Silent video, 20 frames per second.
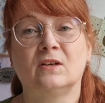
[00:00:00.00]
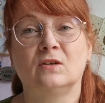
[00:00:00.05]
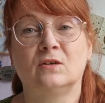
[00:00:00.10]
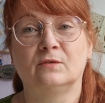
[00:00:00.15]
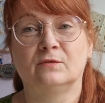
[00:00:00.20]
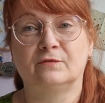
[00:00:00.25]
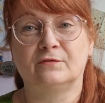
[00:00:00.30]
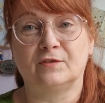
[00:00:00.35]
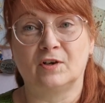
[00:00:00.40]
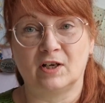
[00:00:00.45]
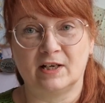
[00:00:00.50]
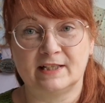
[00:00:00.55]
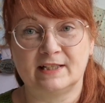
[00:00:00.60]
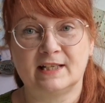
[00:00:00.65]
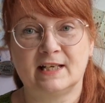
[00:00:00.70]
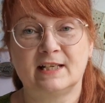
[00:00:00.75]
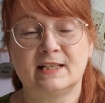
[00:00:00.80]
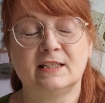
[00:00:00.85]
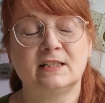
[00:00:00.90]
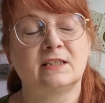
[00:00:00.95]
on
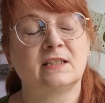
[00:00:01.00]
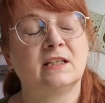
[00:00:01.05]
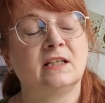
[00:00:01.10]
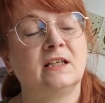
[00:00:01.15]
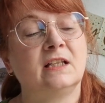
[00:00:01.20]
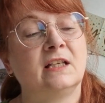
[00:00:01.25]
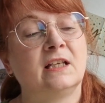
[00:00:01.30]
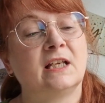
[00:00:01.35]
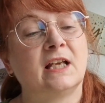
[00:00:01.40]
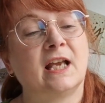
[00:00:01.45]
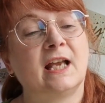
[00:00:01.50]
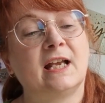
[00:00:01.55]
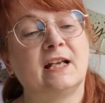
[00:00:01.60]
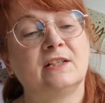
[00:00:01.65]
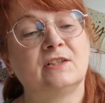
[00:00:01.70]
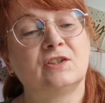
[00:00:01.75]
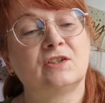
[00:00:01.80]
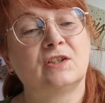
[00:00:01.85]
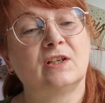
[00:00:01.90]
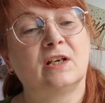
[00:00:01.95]
Fridays,
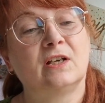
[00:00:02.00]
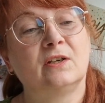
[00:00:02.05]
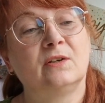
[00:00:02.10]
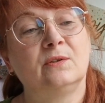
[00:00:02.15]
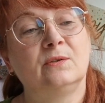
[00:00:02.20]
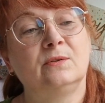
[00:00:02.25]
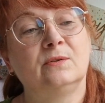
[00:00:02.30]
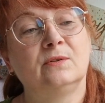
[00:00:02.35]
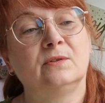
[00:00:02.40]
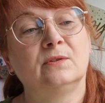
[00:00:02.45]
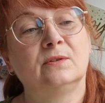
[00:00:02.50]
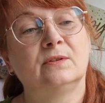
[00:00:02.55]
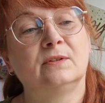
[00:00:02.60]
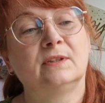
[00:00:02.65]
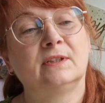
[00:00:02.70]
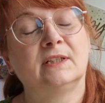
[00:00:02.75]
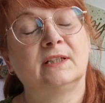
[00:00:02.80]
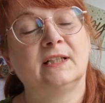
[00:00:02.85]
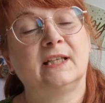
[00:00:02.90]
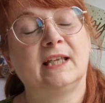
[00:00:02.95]
and so
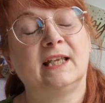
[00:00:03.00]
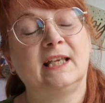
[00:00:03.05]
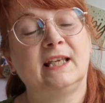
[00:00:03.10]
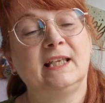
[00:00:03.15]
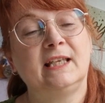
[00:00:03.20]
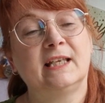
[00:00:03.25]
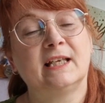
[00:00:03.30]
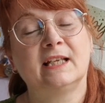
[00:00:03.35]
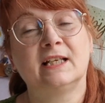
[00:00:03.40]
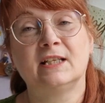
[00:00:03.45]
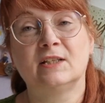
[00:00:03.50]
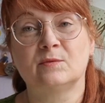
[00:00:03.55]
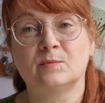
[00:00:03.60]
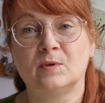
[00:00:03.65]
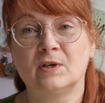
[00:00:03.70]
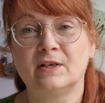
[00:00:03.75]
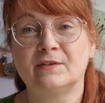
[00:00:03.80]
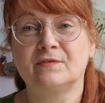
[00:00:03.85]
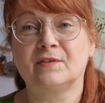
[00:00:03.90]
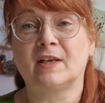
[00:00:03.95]
he and his
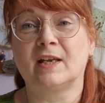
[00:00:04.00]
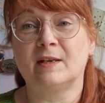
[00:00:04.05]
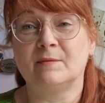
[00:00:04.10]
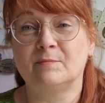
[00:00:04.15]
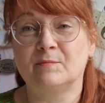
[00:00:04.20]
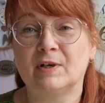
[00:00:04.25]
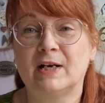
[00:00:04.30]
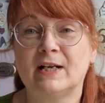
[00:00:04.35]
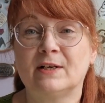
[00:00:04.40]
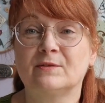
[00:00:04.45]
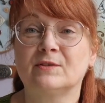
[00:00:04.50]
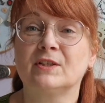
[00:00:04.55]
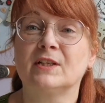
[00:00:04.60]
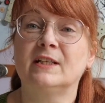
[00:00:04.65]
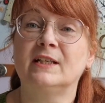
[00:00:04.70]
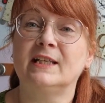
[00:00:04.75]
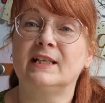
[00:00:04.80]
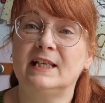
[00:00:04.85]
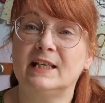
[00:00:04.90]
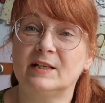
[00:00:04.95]
wife came round
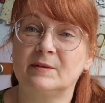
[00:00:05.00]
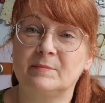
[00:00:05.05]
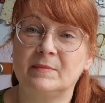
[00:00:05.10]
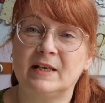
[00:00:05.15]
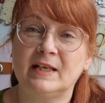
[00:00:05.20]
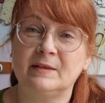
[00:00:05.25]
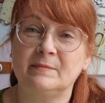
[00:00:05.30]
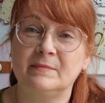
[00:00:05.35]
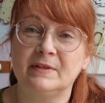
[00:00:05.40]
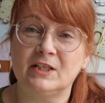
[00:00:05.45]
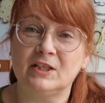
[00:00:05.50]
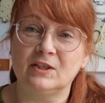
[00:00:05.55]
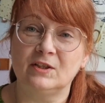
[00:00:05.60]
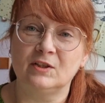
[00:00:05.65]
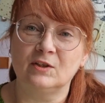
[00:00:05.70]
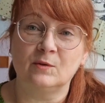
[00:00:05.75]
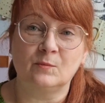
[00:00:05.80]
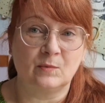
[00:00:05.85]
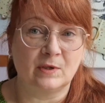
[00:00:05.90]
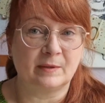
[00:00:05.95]
and he had made me
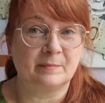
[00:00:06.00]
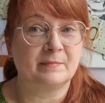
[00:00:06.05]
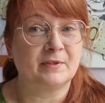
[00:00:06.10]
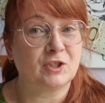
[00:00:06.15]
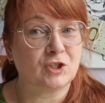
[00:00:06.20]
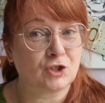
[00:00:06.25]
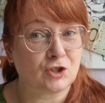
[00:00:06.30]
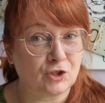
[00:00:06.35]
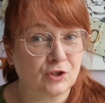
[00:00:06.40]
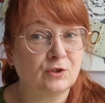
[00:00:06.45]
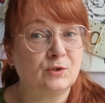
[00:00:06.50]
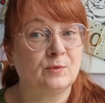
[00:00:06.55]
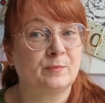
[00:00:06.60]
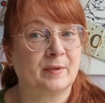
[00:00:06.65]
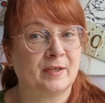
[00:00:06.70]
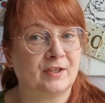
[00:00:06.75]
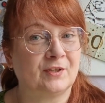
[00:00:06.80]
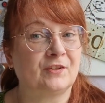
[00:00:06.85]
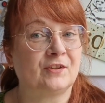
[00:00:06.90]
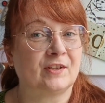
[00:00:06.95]
not one but two
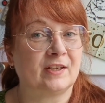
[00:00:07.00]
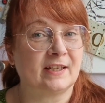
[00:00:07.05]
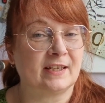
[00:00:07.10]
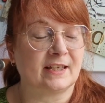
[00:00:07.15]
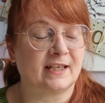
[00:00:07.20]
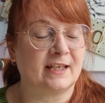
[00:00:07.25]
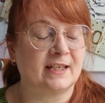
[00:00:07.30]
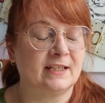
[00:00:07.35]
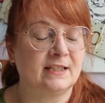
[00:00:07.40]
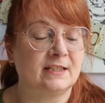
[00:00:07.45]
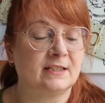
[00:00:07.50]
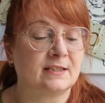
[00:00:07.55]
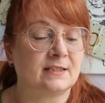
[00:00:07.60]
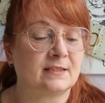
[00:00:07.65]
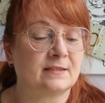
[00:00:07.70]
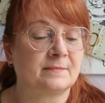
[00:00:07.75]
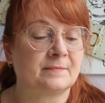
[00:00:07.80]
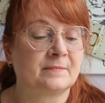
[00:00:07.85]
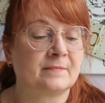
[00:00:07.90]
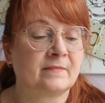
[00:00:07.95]
birthday
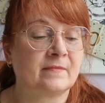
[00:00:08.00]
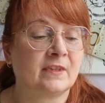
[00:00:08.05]
cakes.